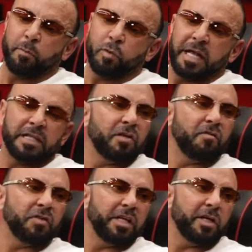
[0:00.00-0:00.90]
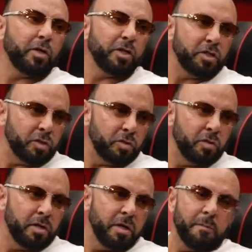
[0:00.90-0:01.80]
is the most unselfish thing you can do,
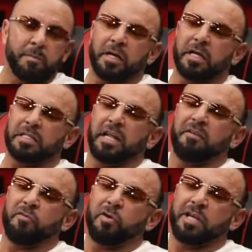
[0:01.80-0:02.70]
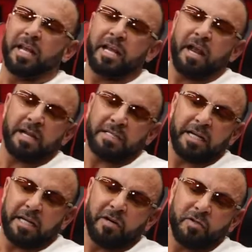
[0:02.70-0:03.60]
because if you cannot
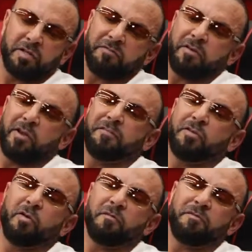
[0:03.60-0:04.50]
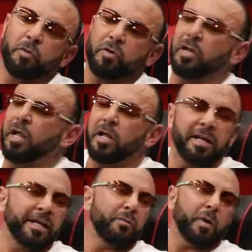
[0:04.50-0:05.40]
take care of yourself, if you don't feel good,
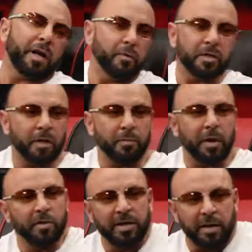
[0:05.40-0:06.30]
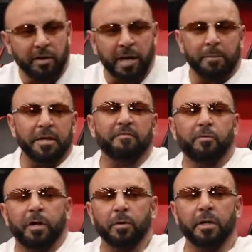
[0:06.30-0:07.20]
like we talked about, you can't be there
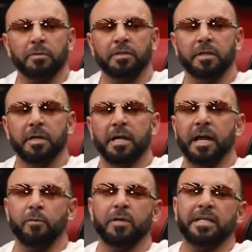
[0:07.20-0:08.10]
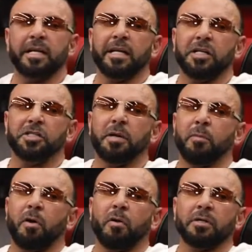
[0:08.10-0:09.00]
for anyone else. Oh. And we see it in the
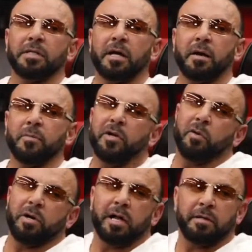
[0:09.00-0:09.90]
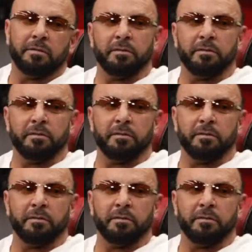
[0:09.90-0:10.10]
gym all the time. You know that.